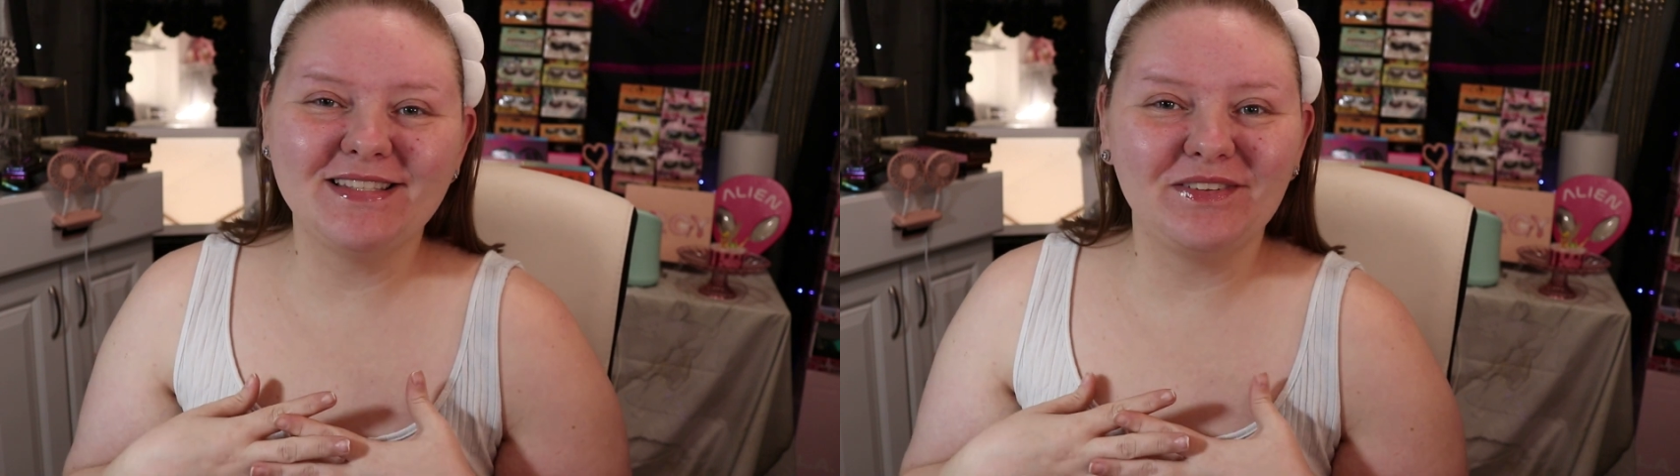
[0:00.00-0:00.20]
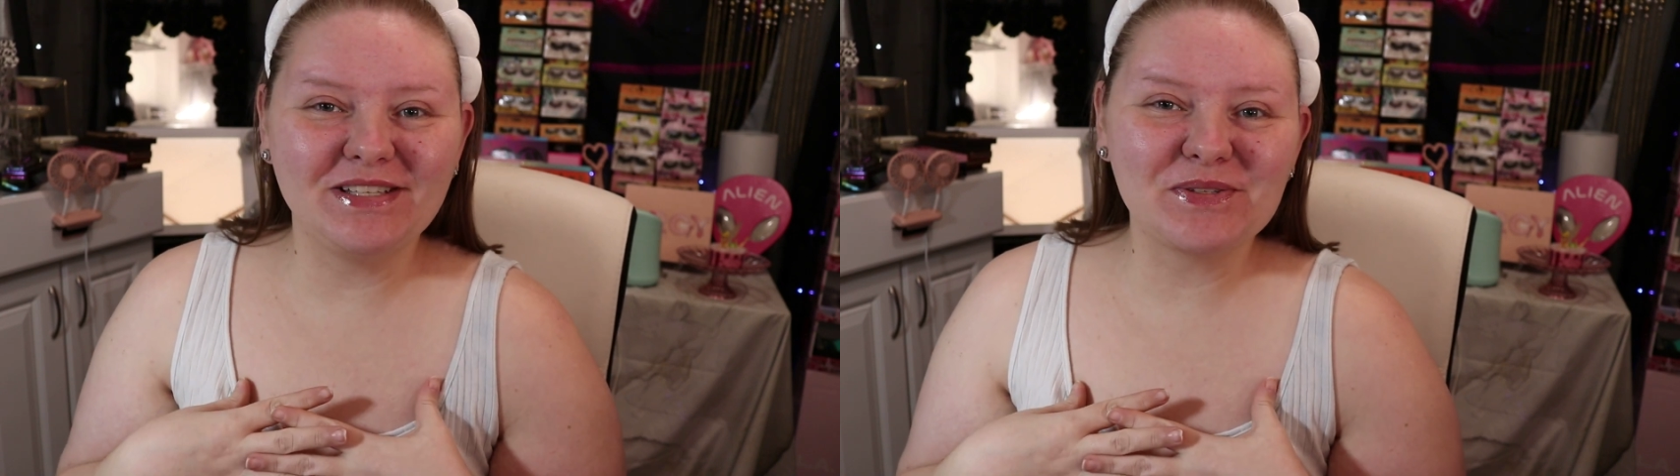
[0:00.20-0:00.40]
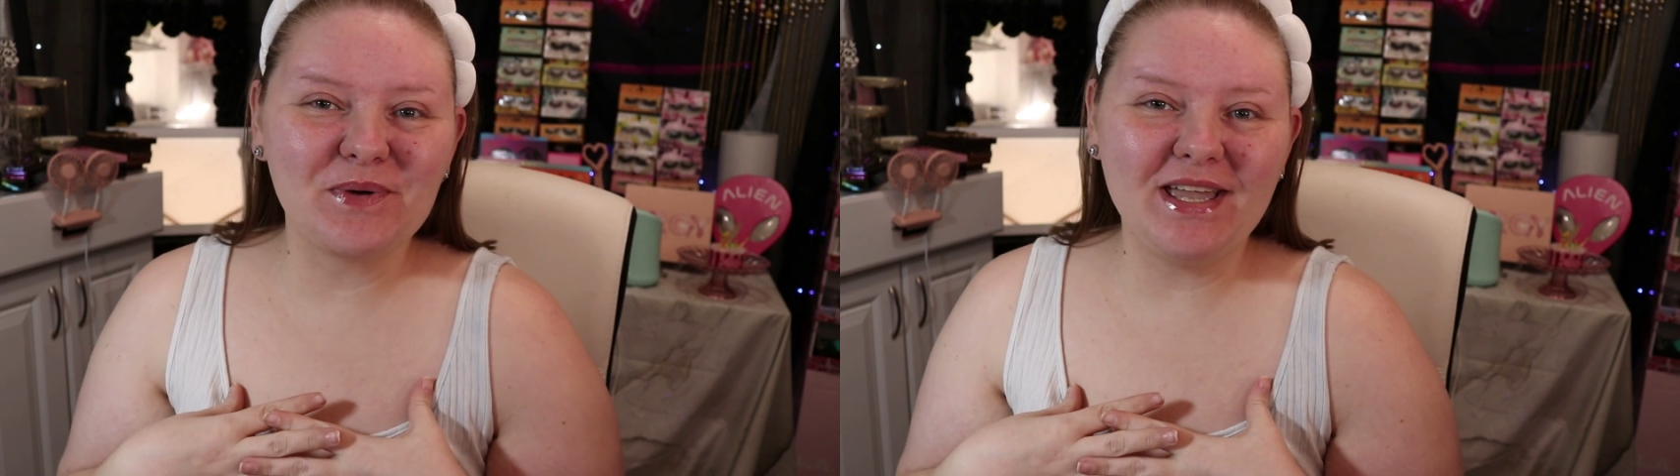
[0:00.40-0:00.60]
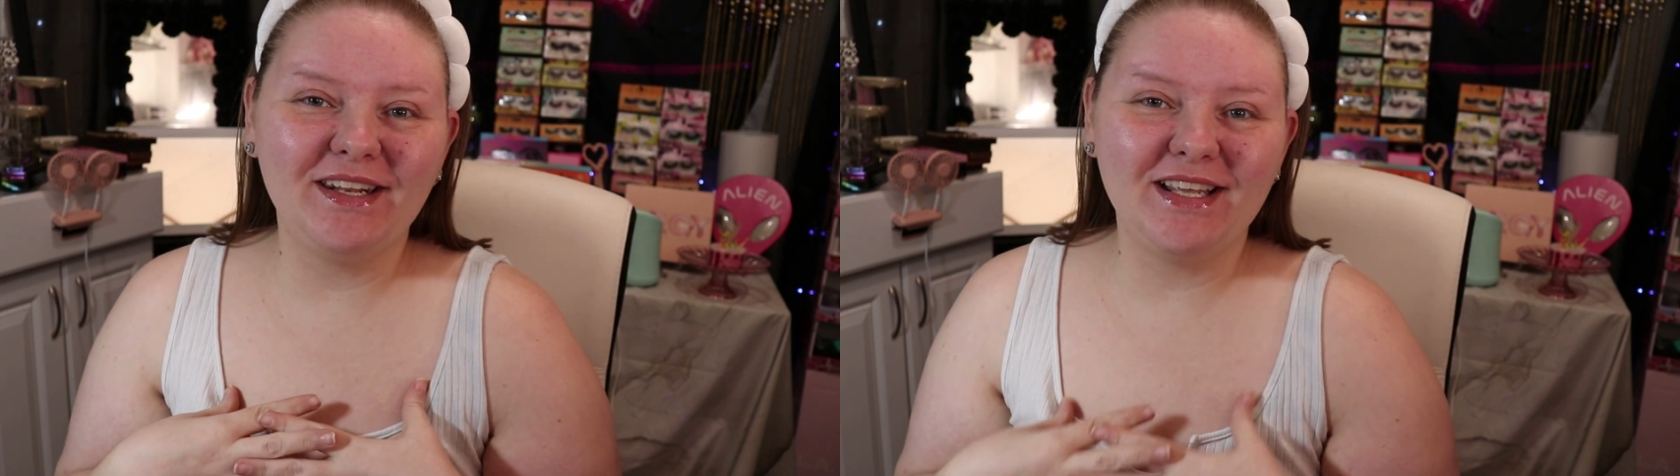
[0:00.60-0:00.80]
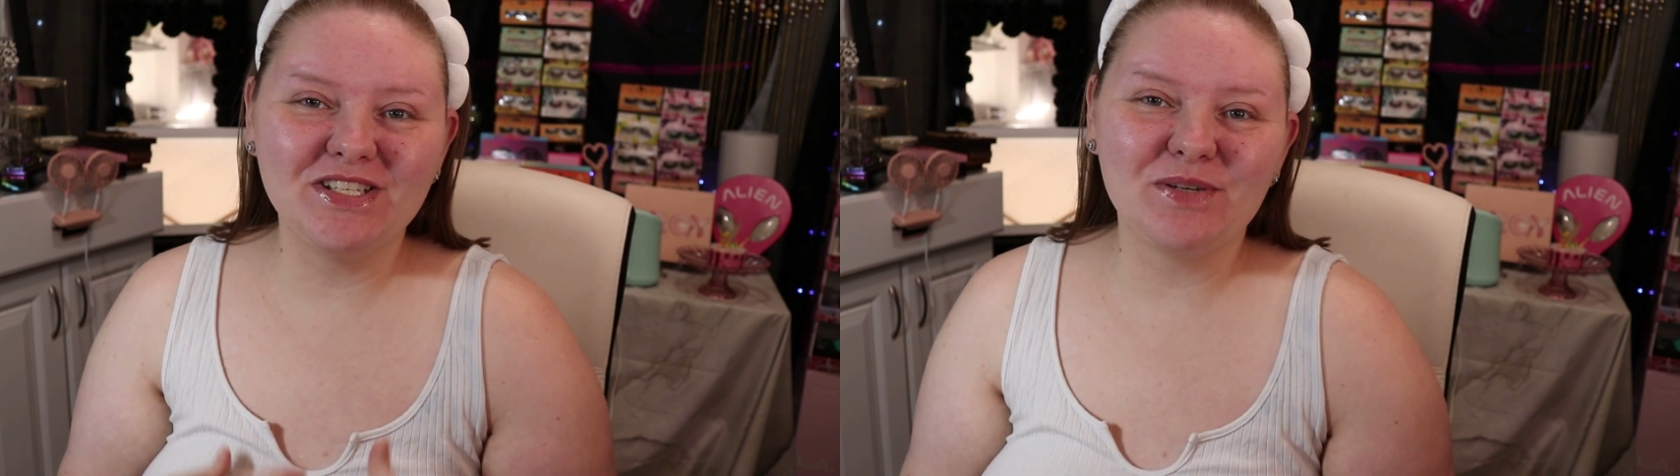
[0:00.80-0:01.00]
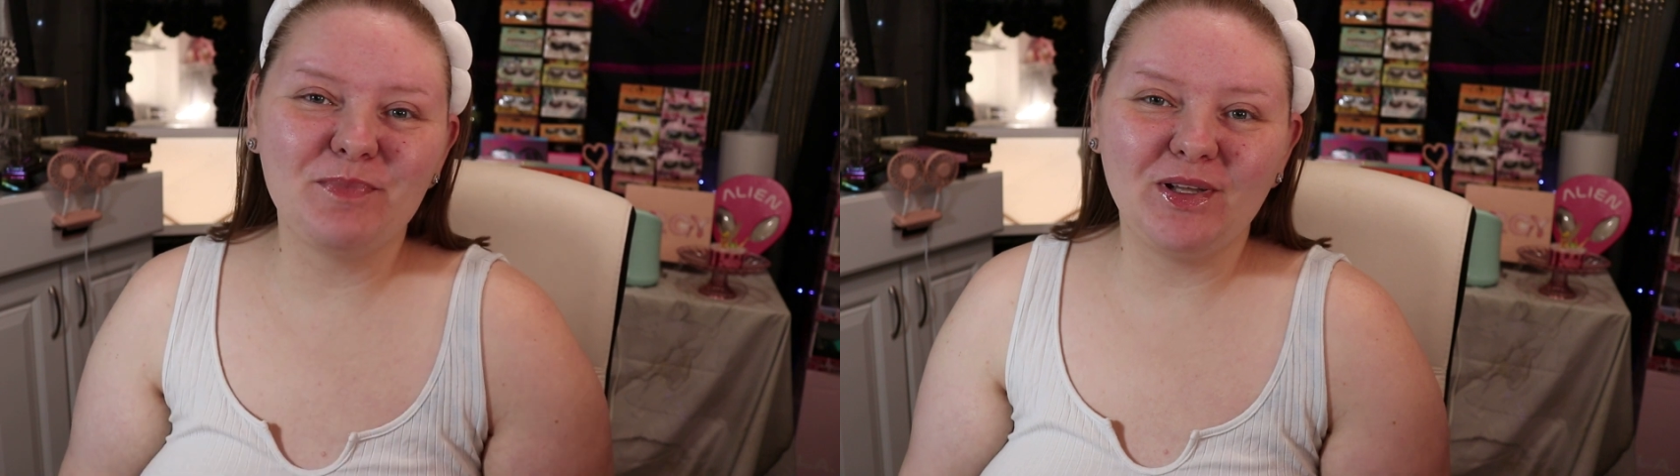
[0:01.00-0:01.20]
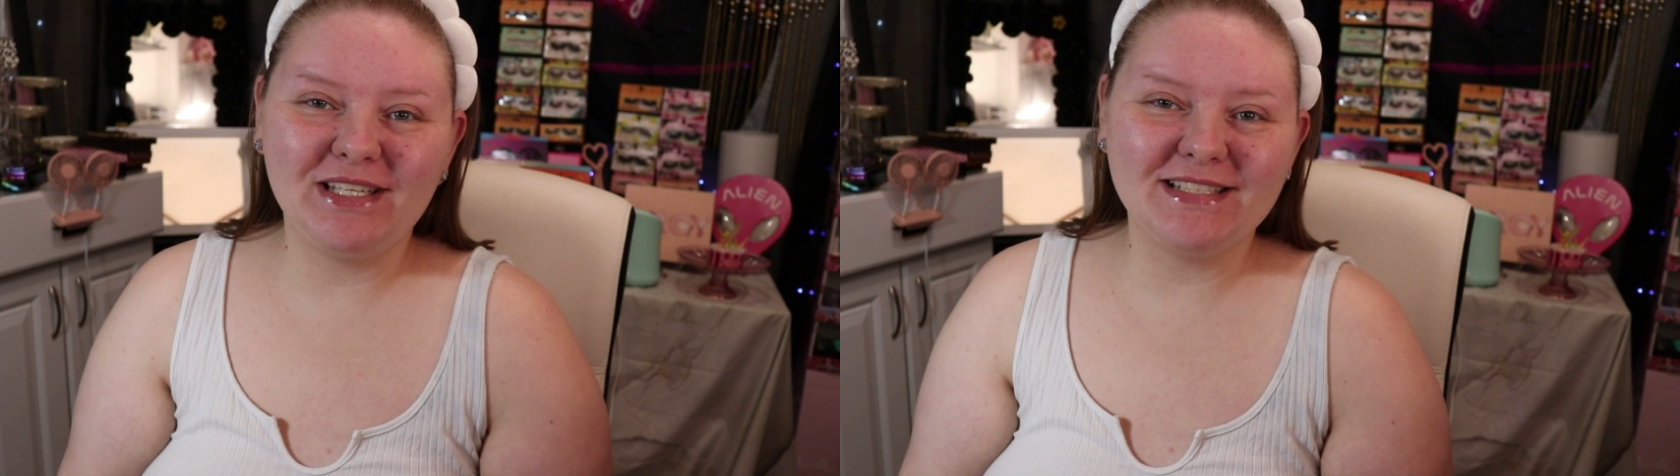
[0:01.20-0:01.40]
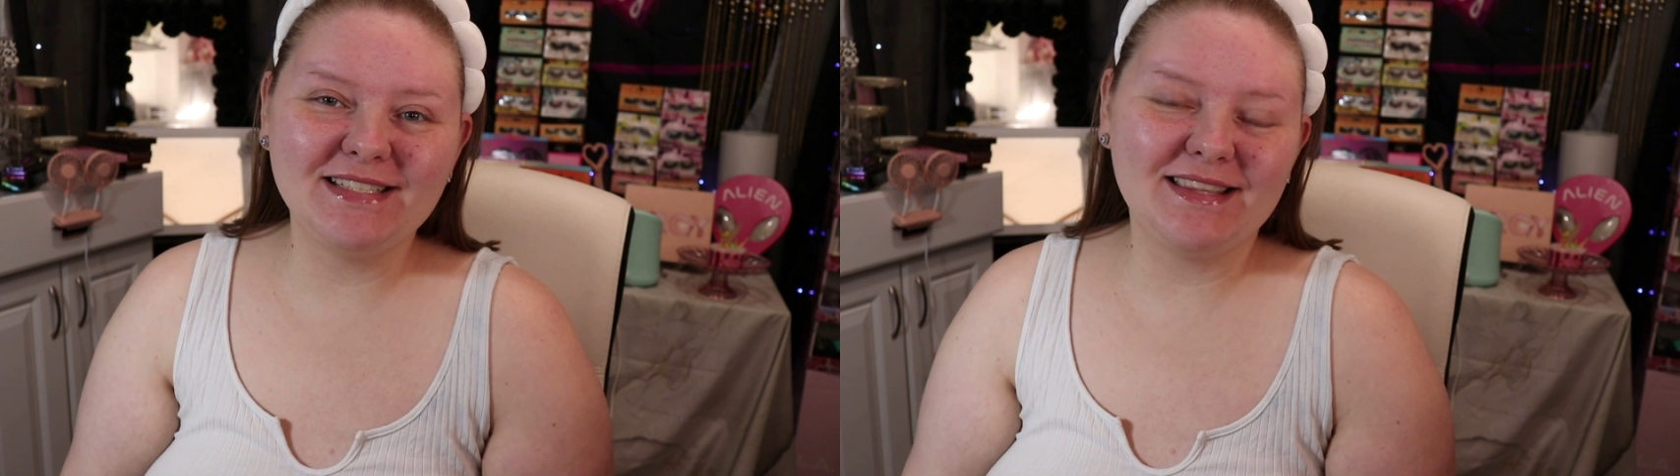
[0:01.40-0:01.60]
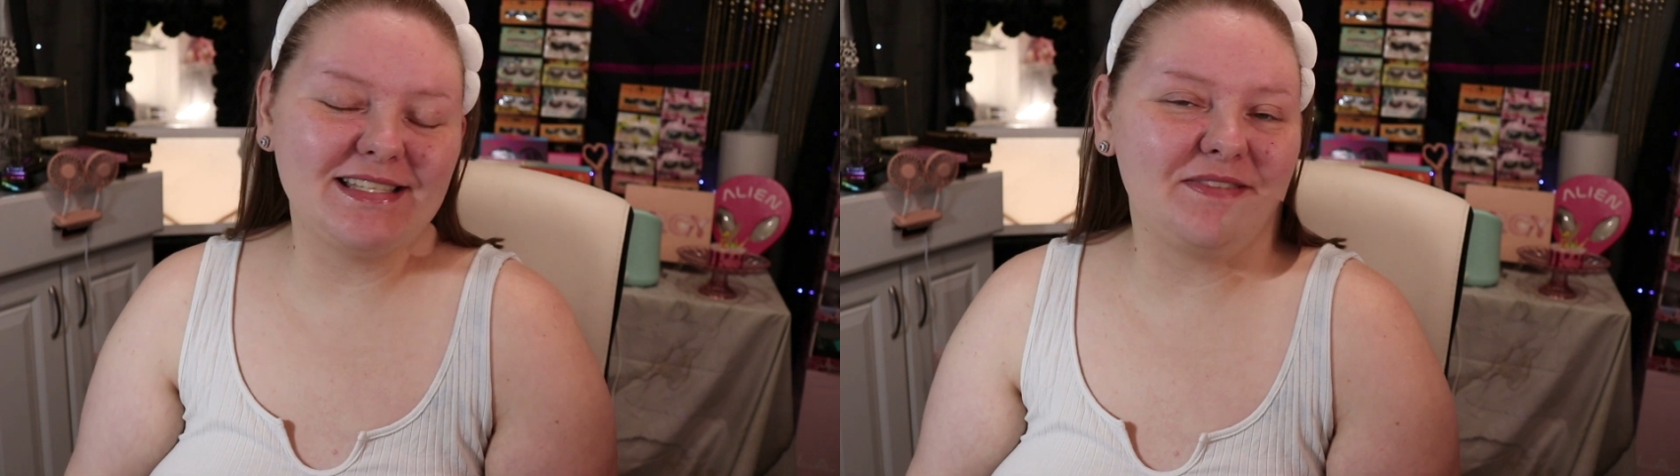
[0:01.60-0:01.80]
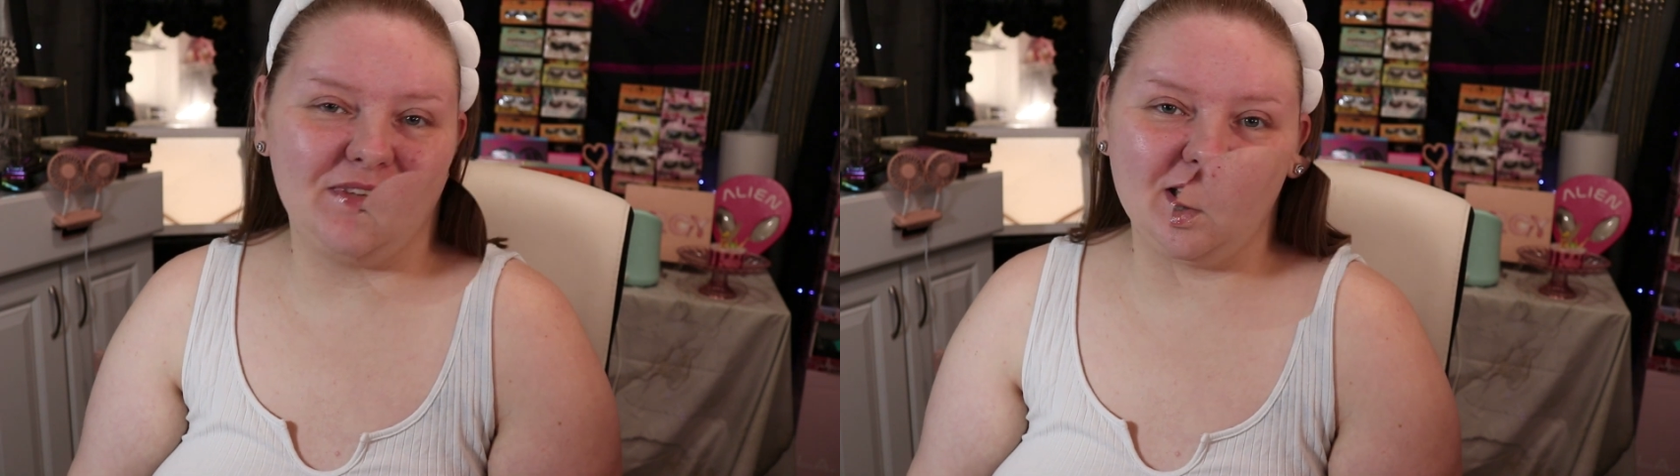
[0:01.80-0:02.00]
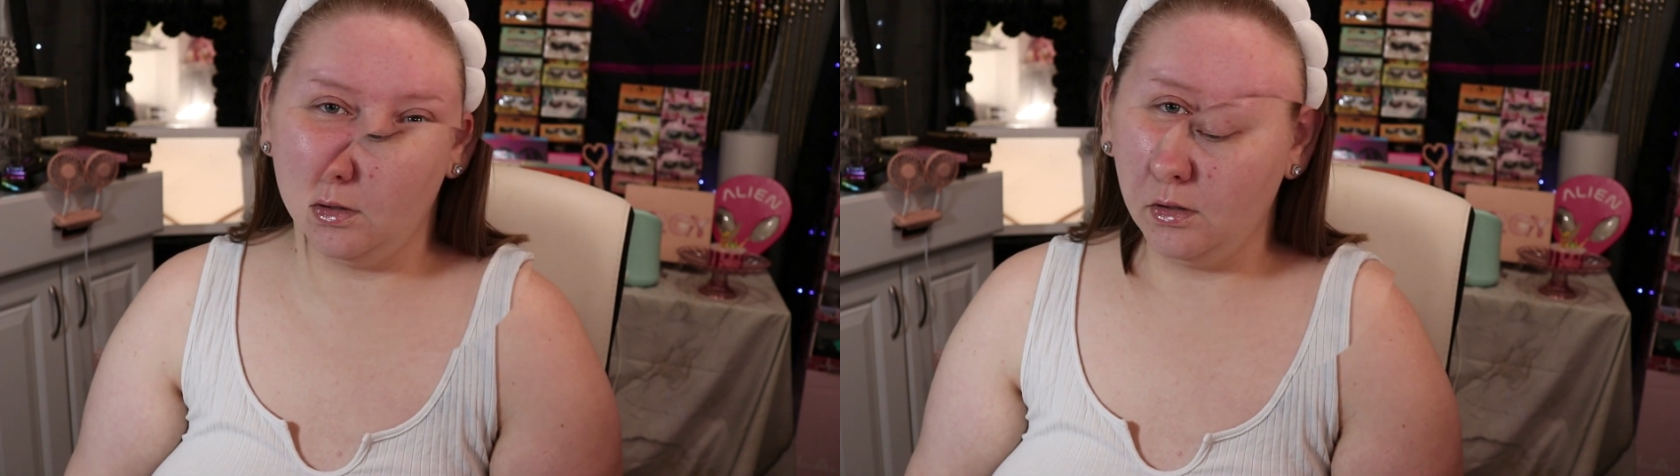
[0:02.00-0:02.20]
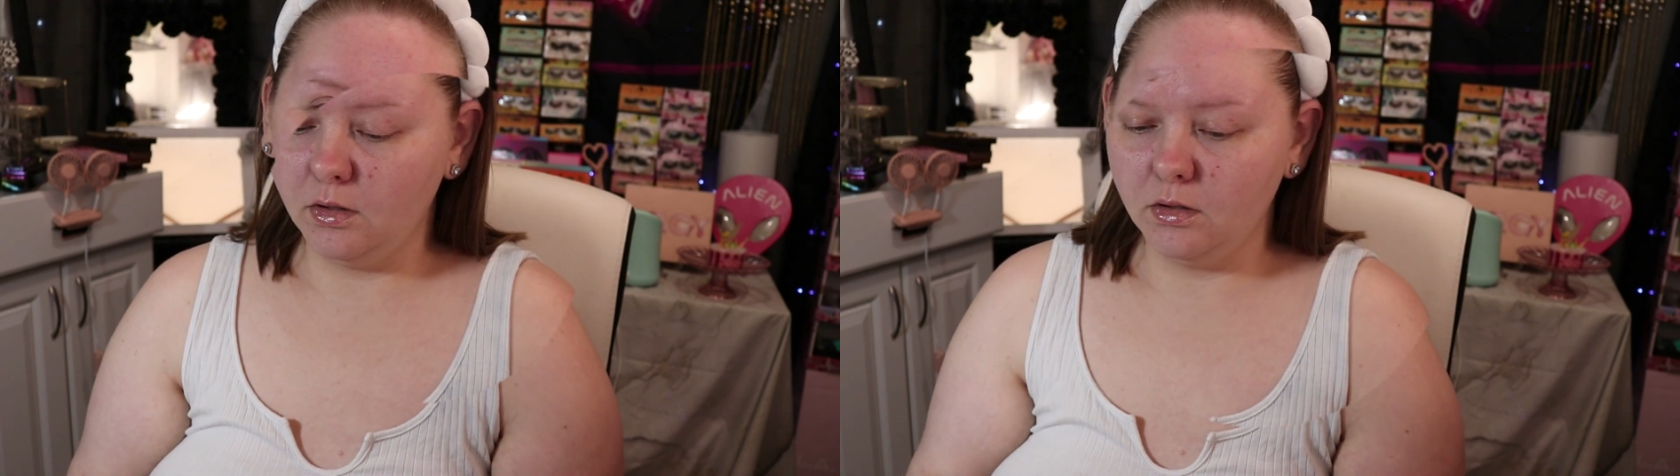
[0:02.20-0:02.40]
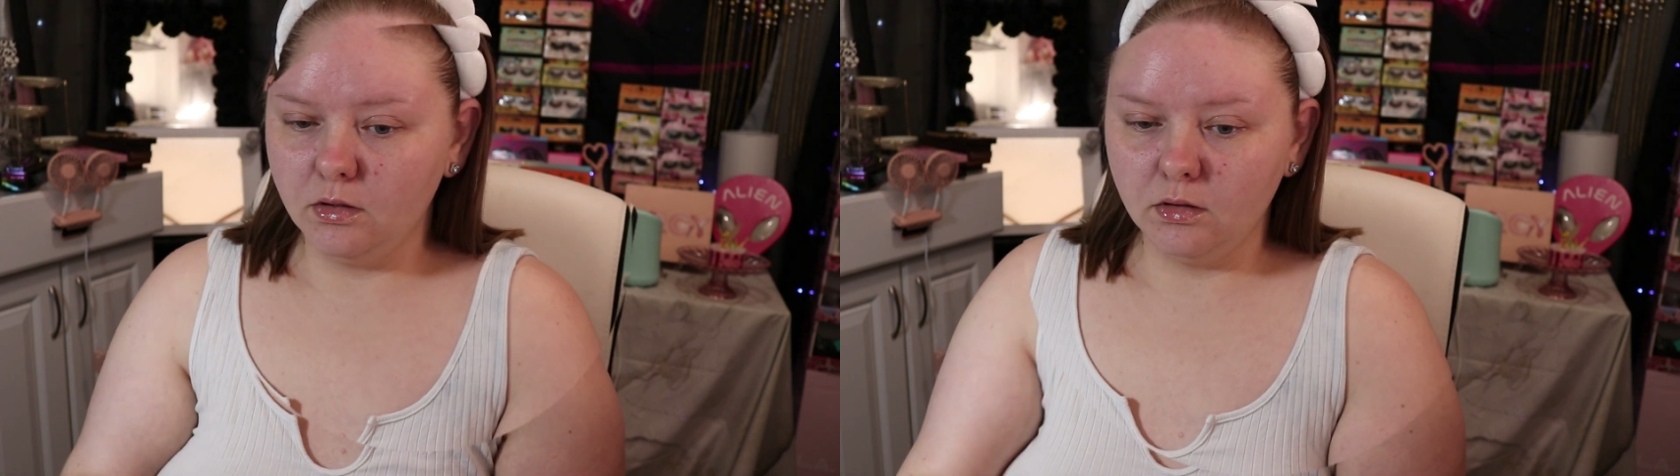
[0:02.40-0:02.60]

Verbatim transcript: So let's go ahead and jump on into this video.